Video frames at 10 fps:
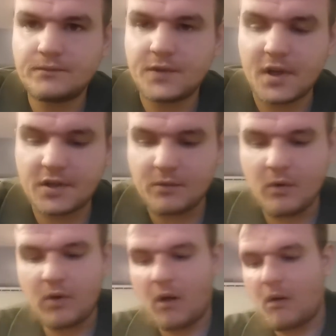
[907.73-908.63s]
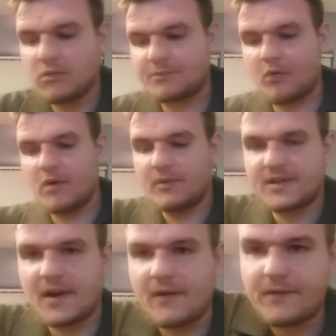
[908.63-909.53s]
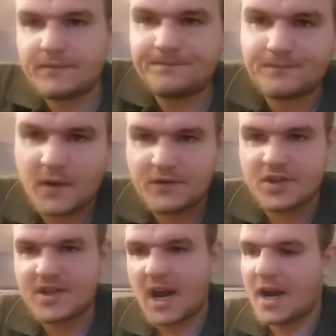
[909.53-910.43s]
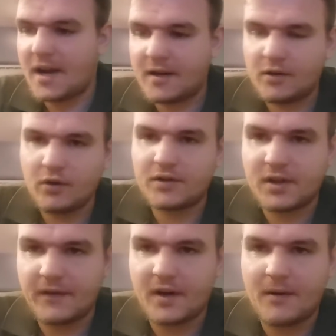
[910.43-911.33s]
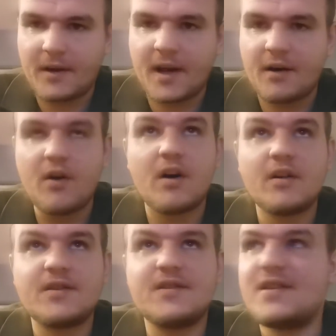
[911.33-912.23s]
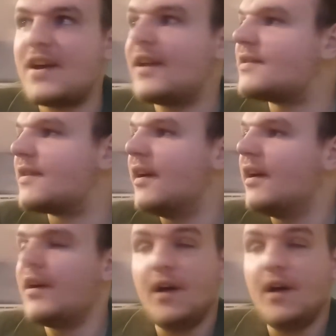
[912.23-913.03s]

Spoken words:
Yes, well, although I was boring myself, I've just sat here, looked at the video again, and like a tit.